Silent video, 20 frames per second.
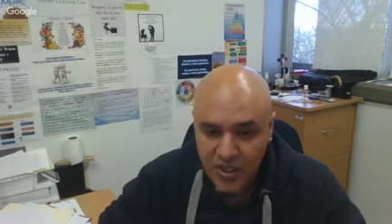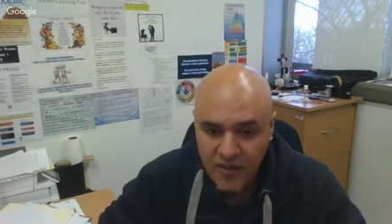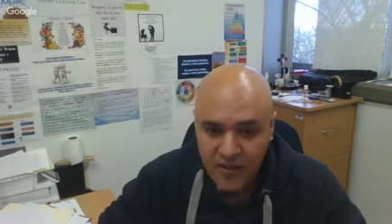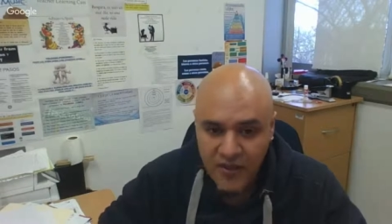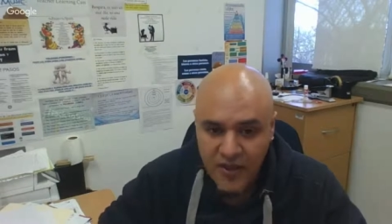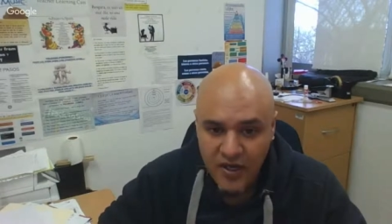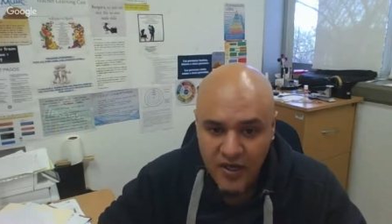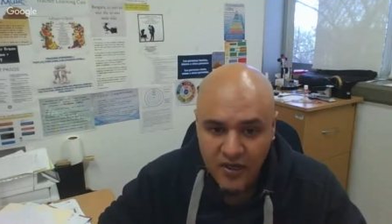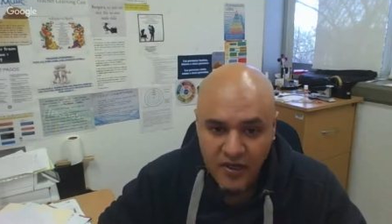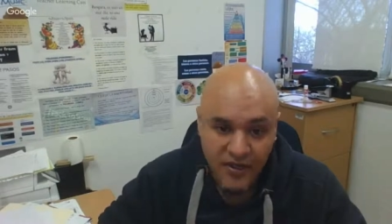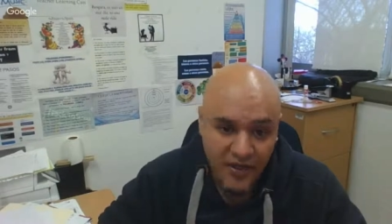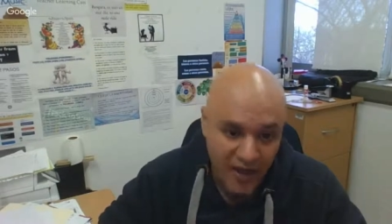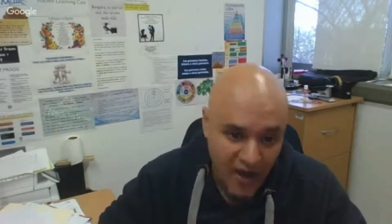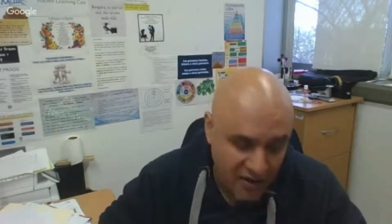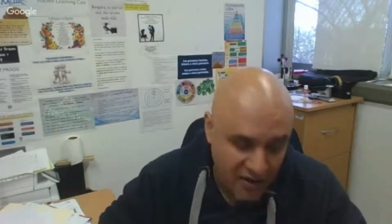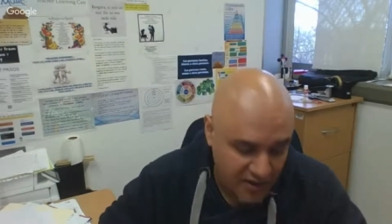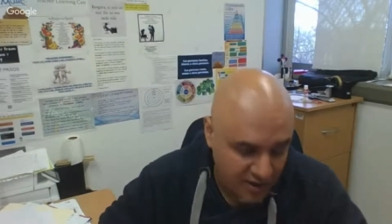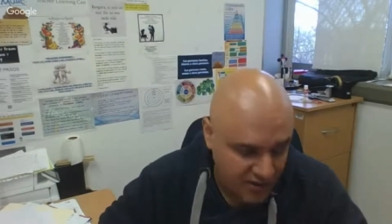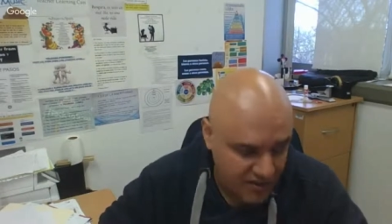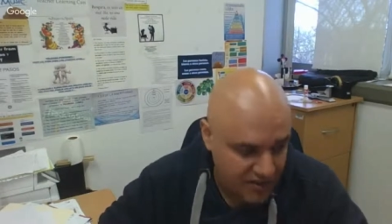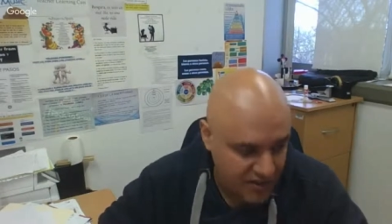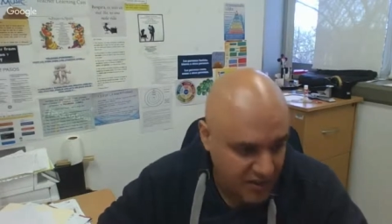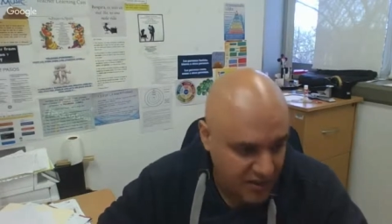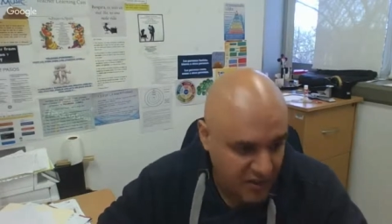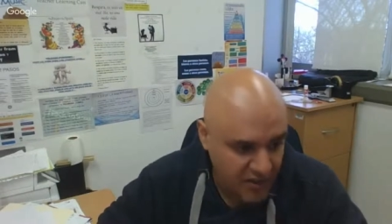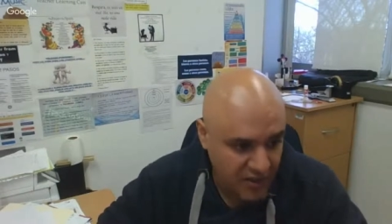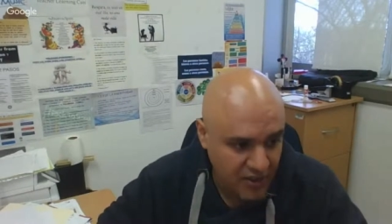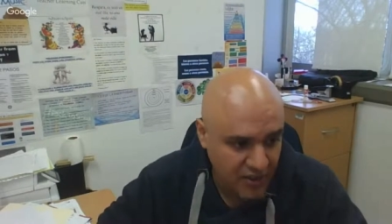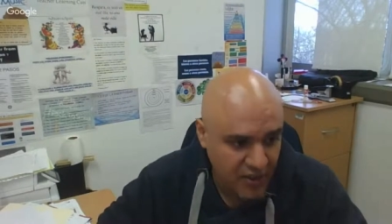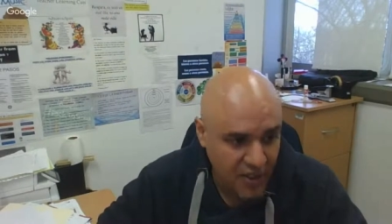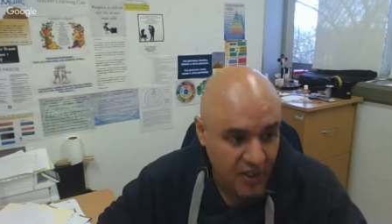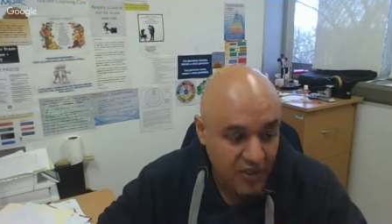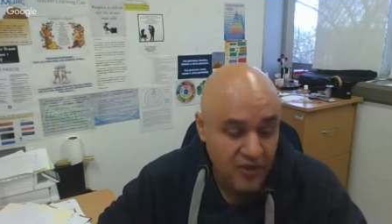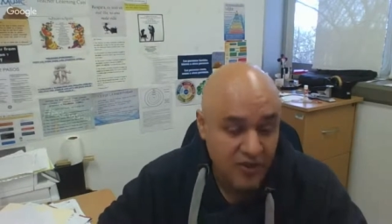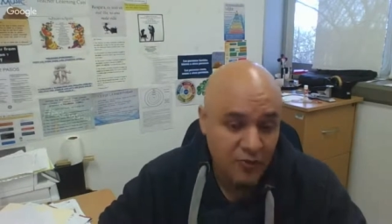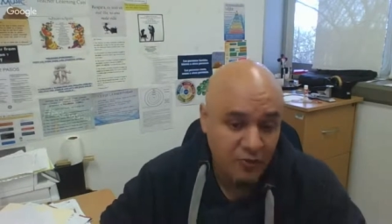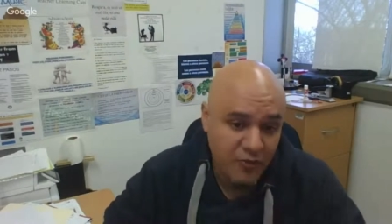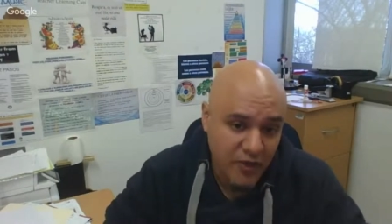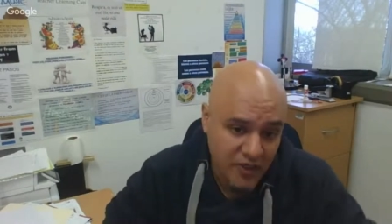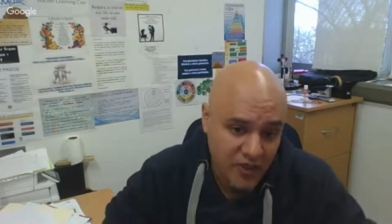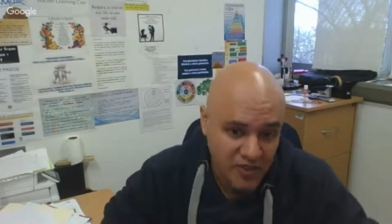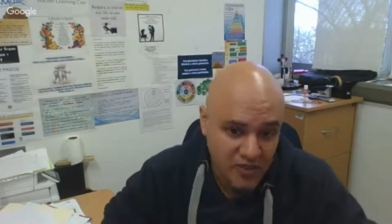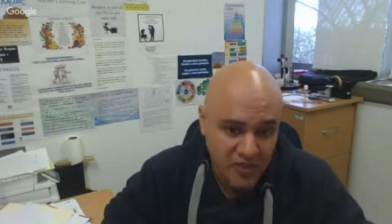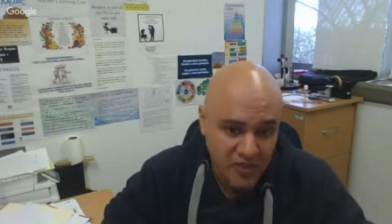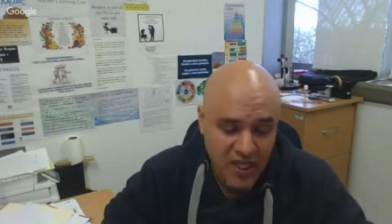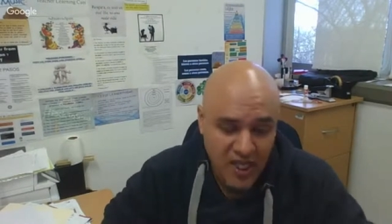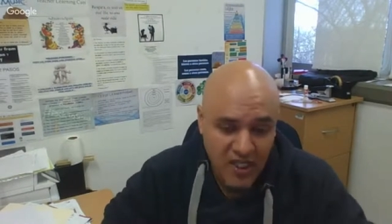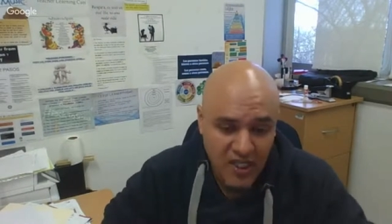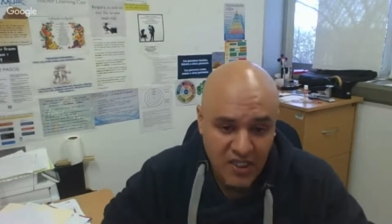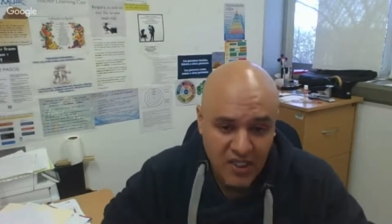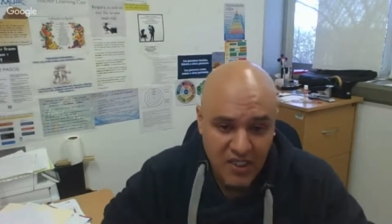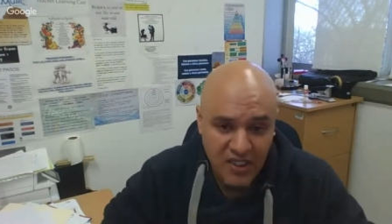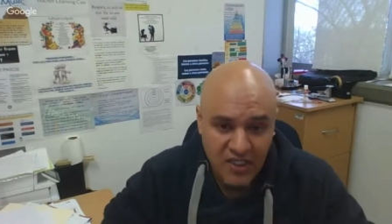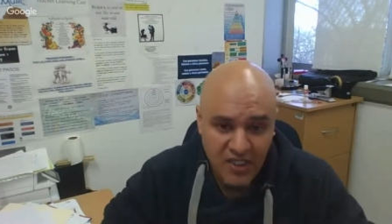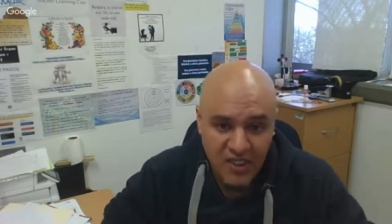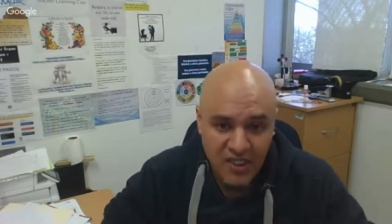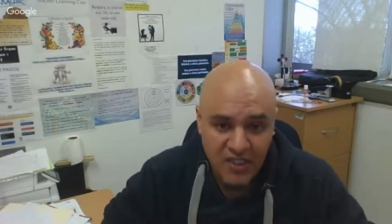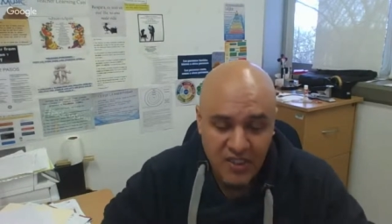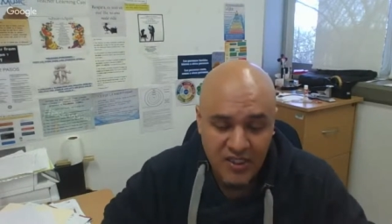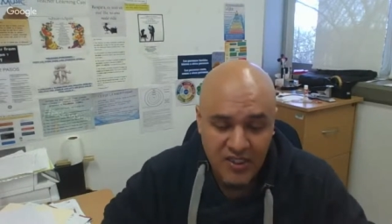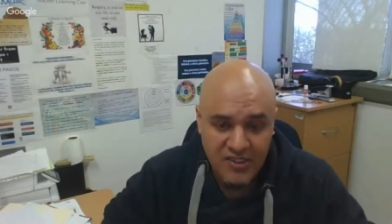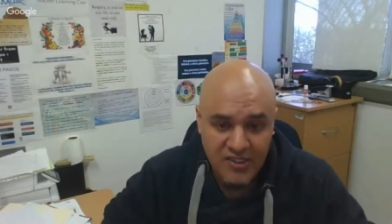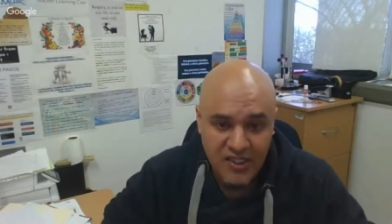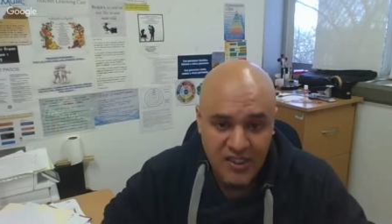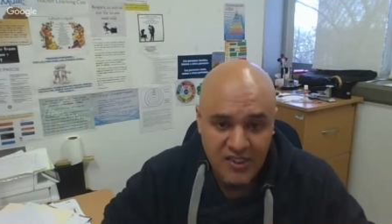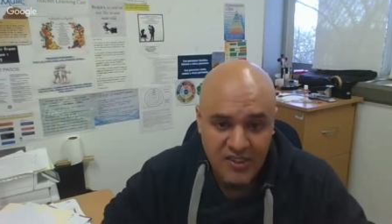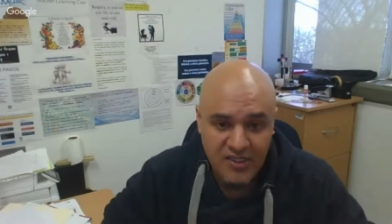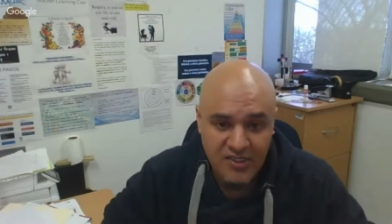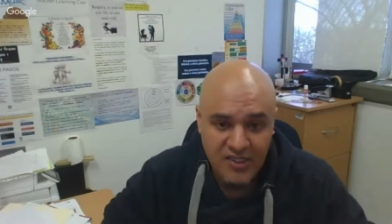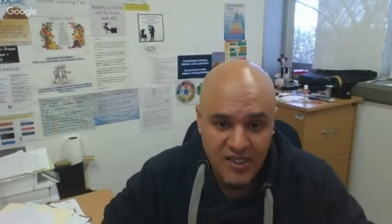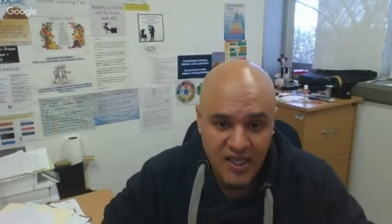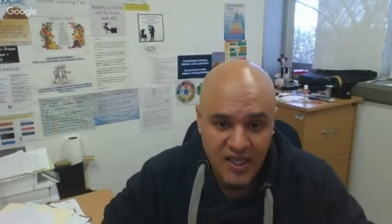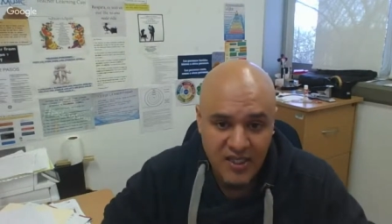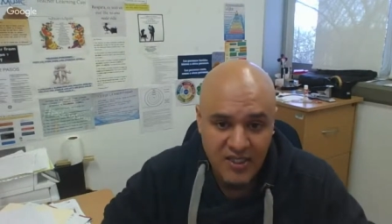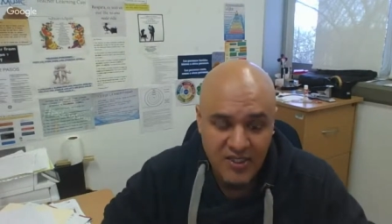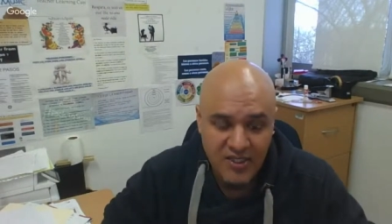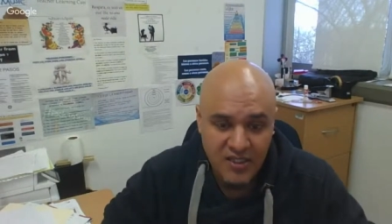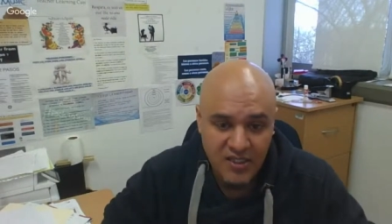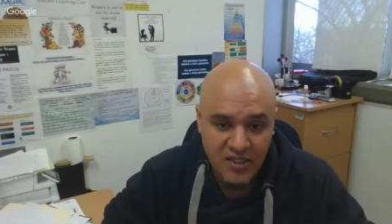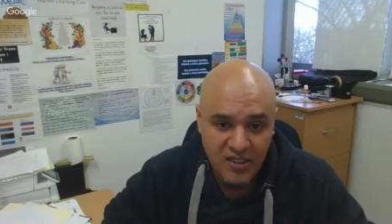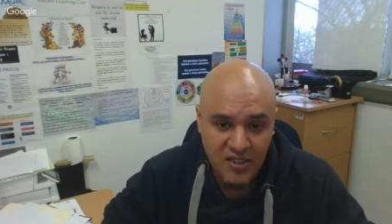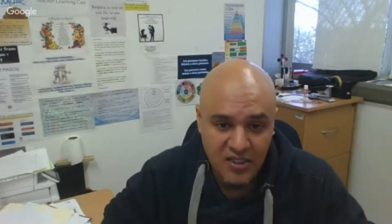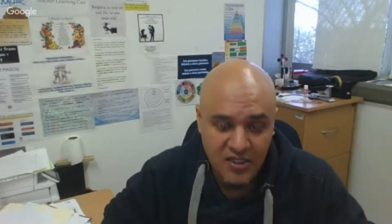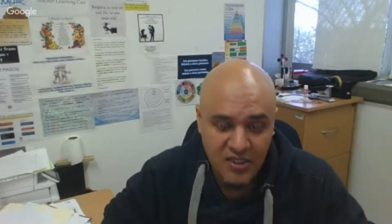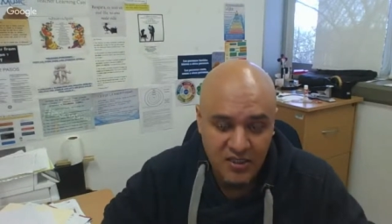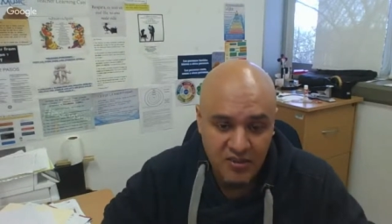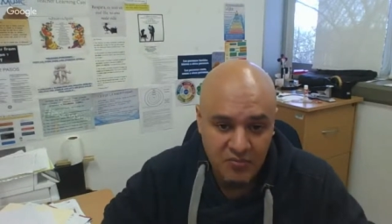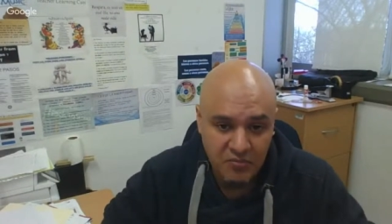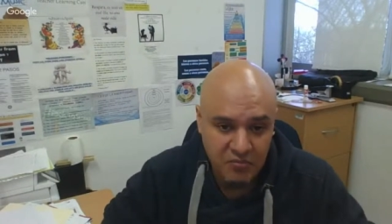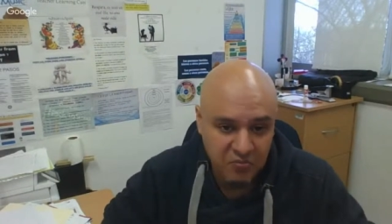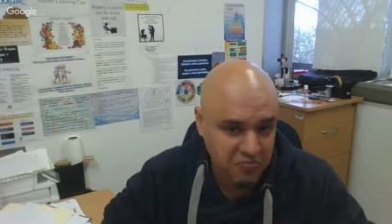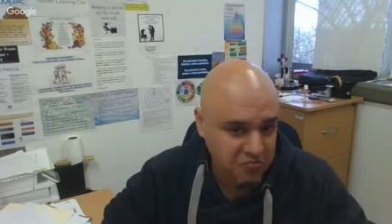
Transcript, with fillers: their character, their personality, in the sense that uh,